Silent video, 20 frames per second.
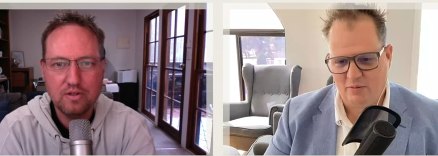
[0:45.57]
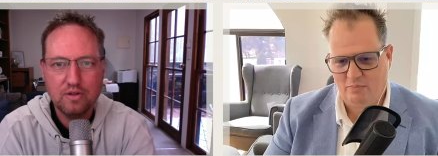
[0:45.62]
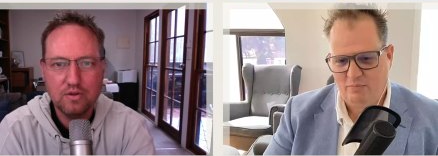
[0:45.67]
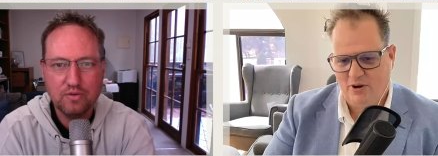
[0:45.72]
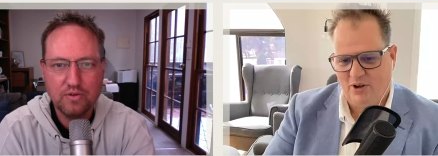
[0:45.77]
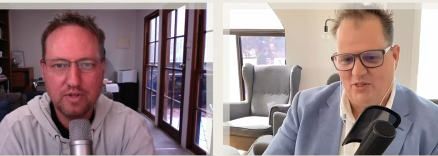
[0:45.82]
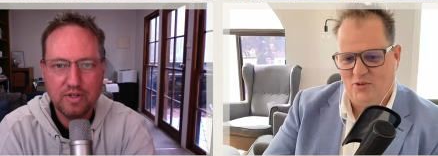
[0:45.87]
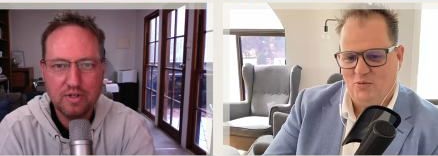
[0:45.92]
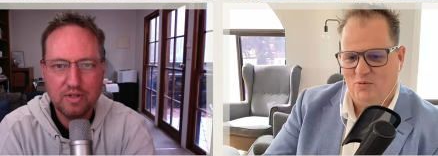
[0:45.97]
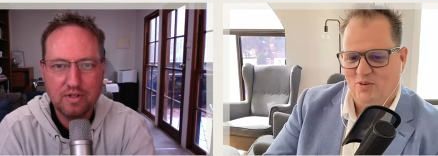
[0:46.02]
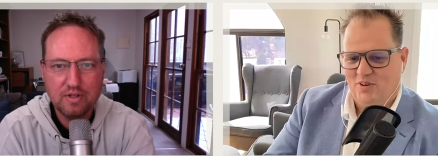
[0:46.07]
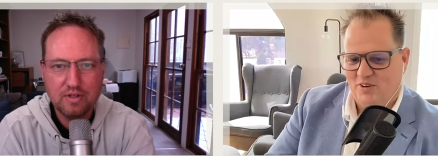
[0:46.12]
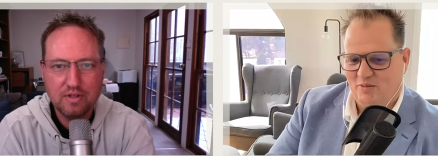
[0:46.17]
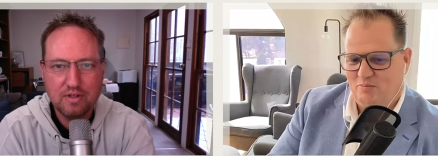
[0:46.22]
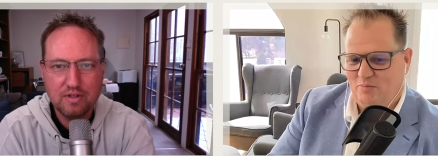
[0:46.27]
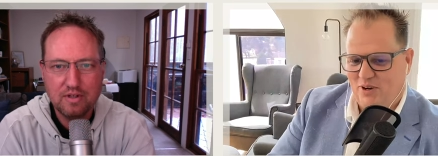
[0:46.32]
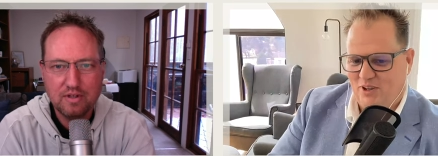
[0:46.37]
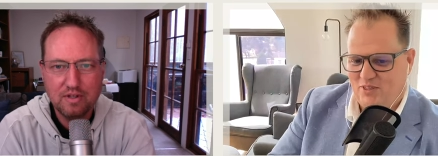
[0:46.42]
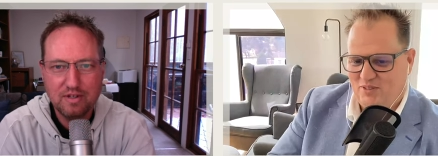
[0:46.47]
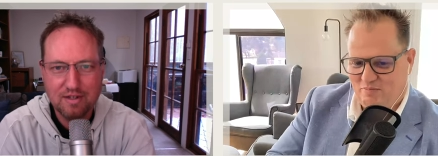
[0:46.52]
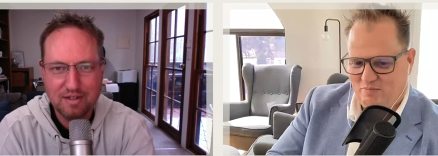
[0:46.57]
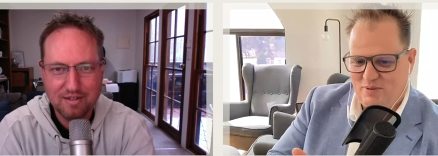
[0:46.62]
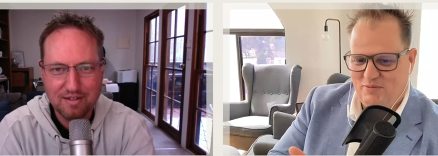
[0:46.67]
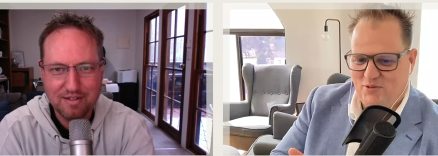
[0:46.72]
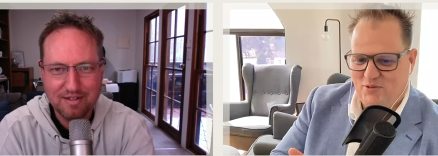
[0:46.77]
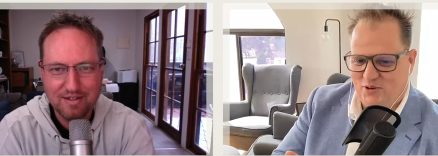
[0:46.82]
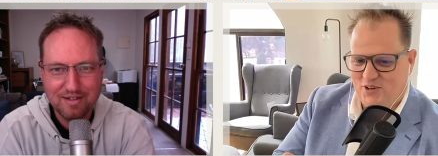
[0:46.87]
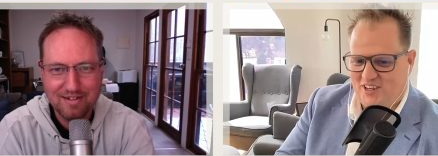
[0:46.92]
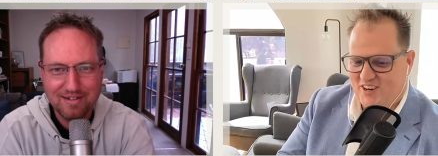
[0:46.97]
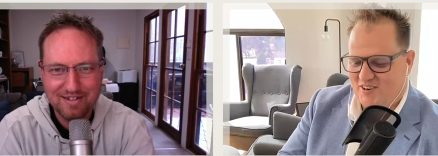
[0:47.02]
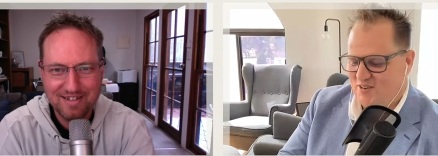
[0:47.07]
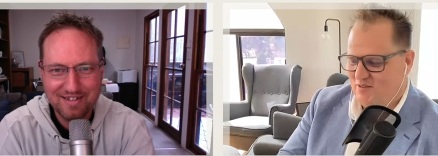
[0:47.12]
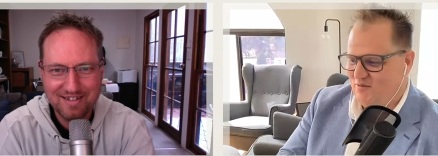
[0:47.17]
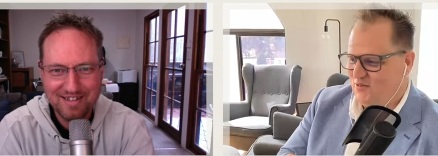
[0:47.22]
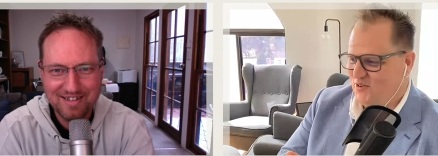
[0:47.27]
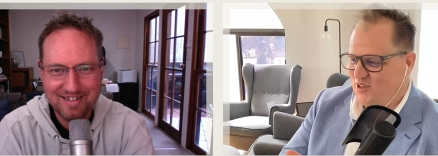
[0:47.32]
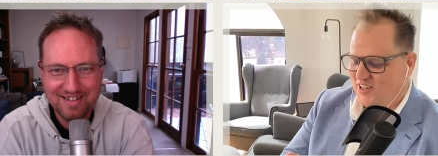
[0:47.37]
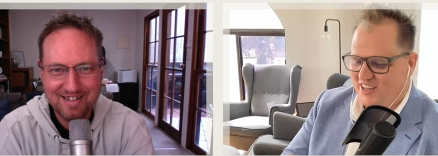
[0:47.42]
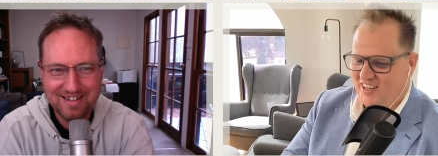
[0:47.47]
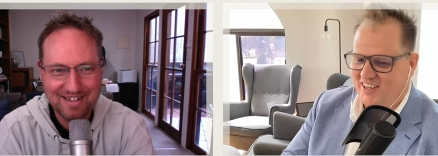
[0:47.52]
Speaker 1: the, yeah. before you go any
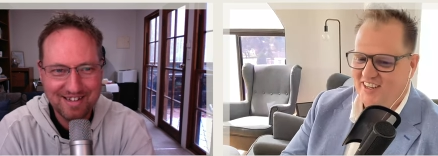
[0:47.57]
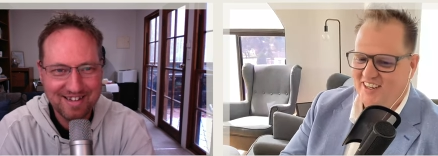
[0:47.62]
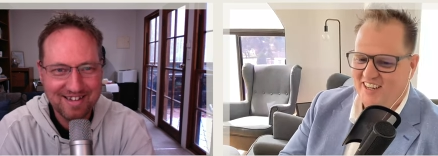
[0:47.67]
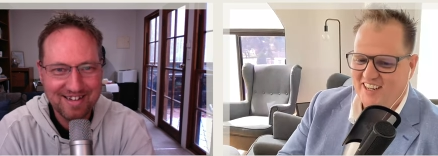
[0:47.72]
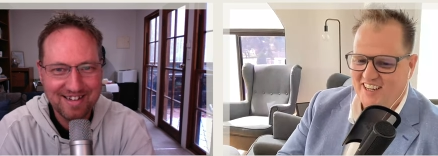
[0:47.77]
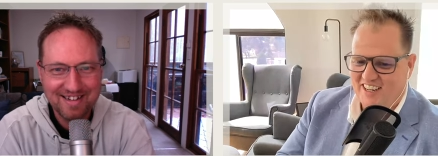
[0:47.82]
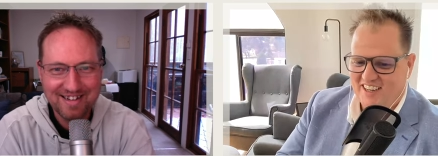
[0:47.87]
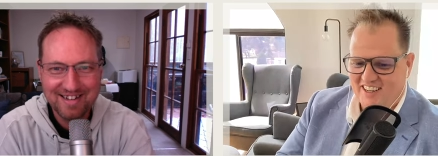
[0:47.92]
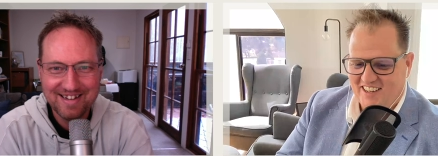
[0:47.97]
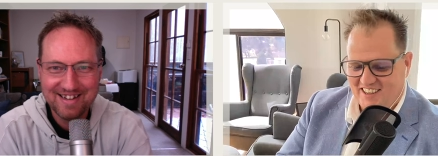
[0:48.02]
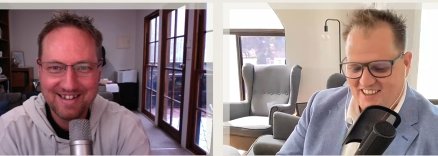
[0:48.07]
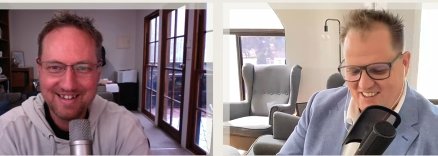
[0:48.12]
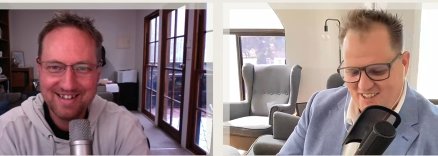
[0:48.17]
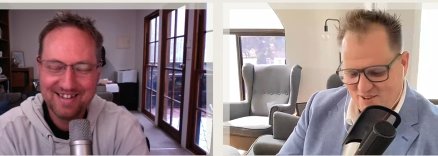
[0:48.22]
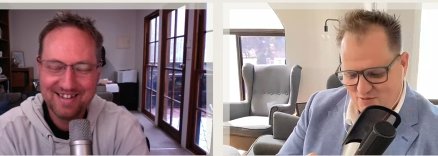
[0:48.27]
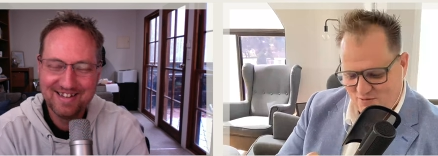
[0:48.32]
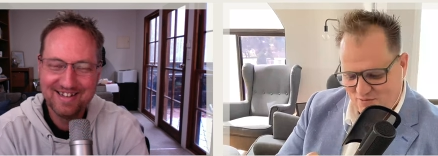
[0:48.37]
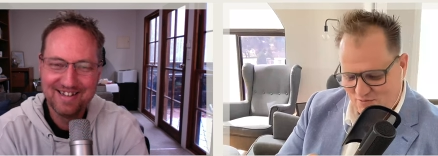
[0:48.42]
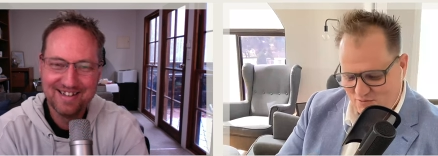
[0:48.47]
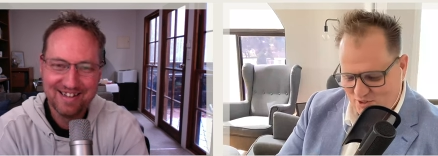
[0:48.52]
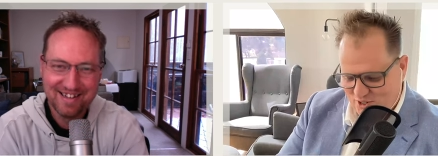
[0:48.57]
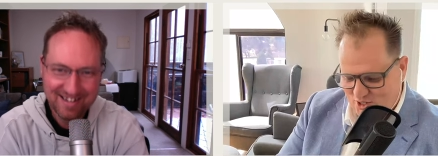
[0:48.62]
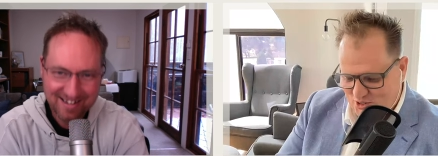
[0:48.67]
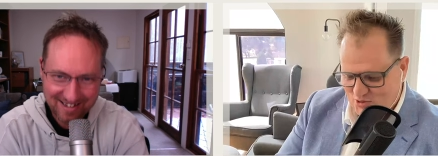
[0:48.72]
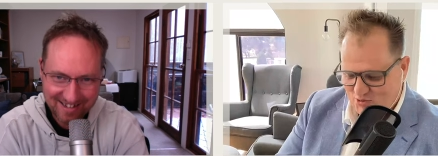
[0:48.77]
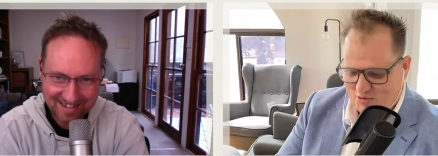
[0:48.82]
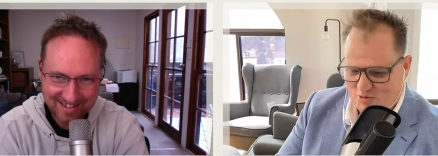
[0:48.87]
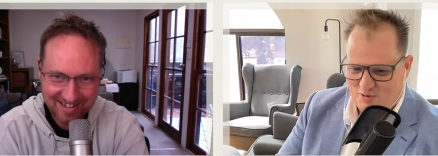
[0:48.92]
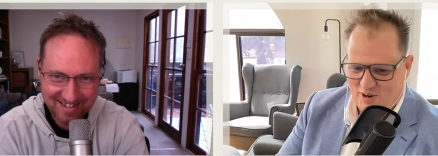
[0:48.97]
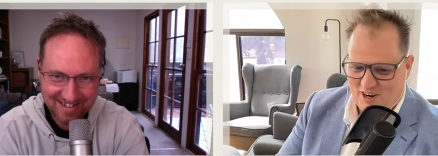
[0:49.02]
further, yeah. the official